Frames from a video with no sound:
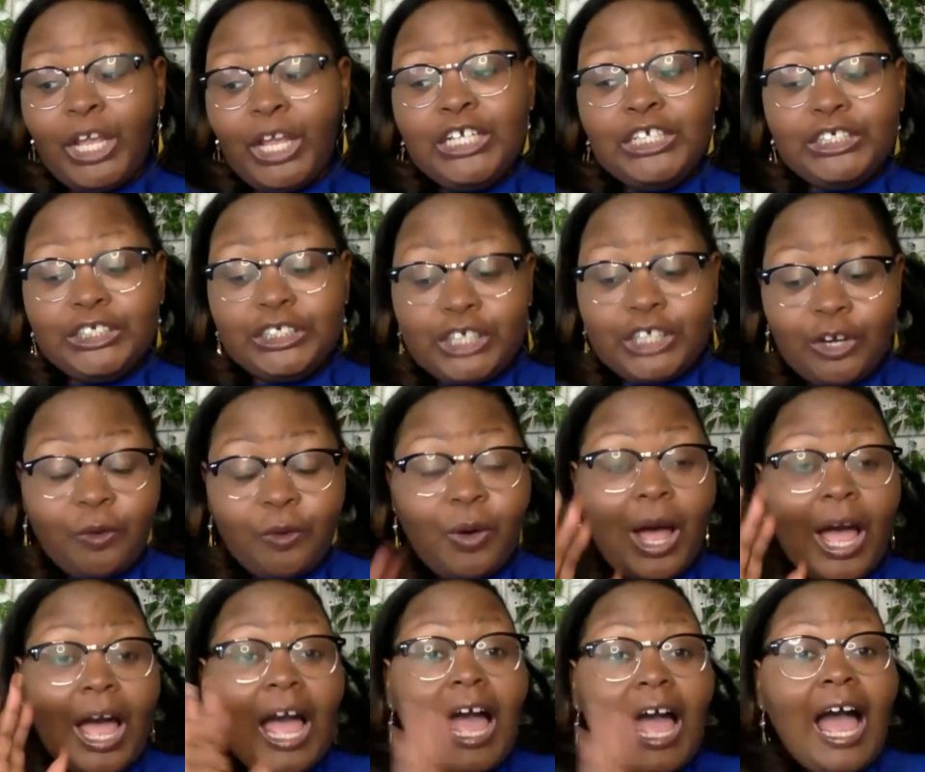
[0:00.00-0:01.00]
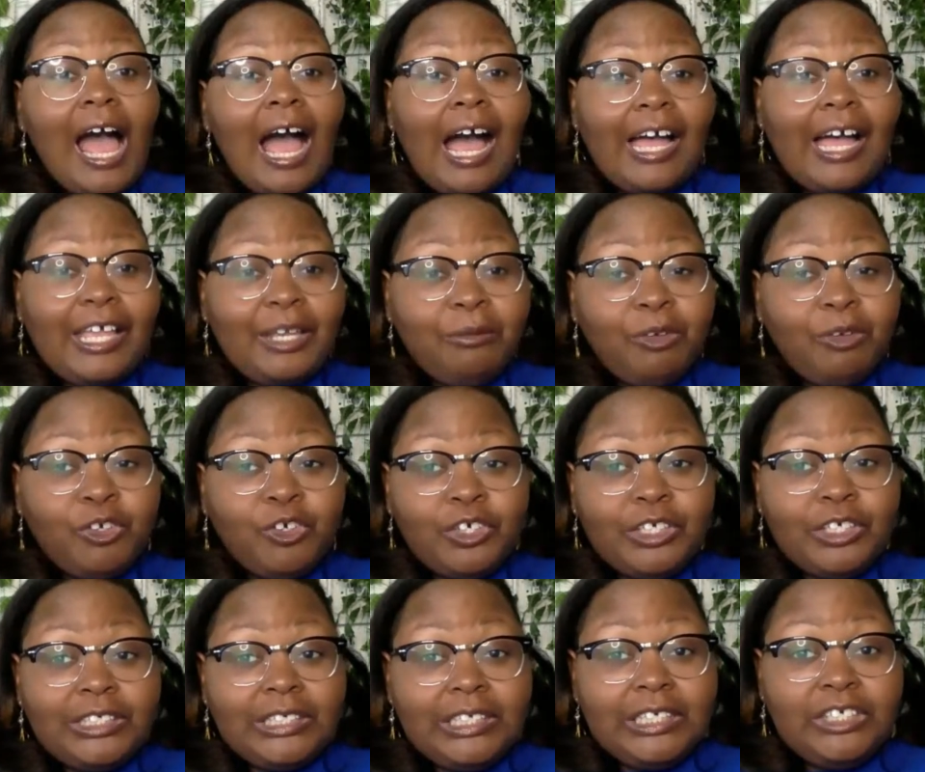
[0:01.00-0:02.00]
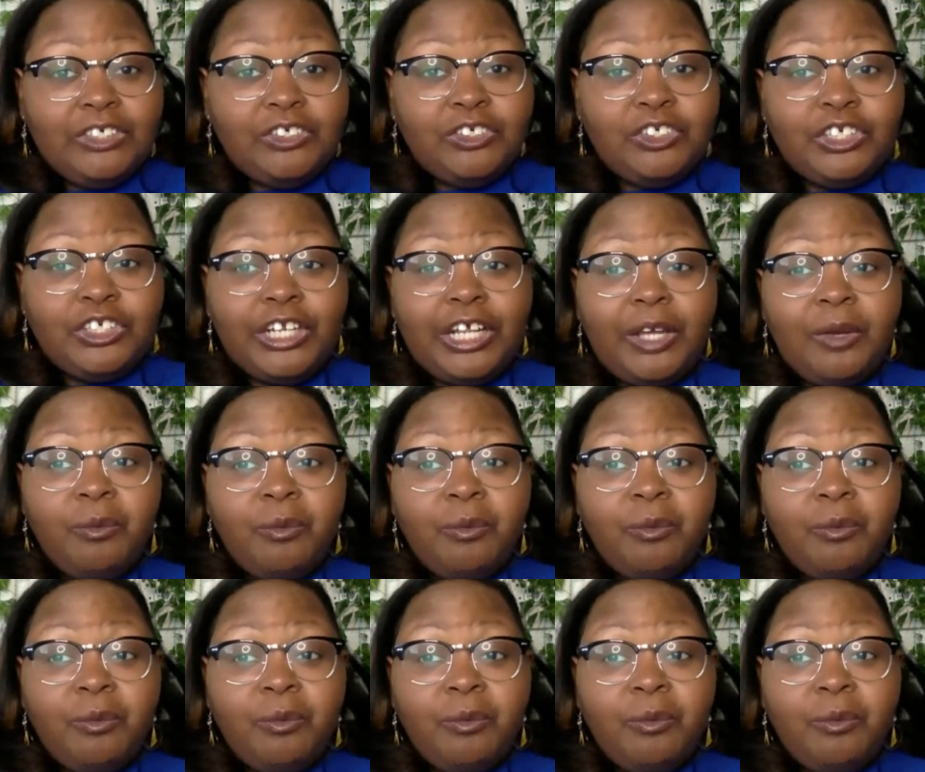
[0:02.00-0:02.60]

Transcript: So I am your girl, Tanisha Shanae.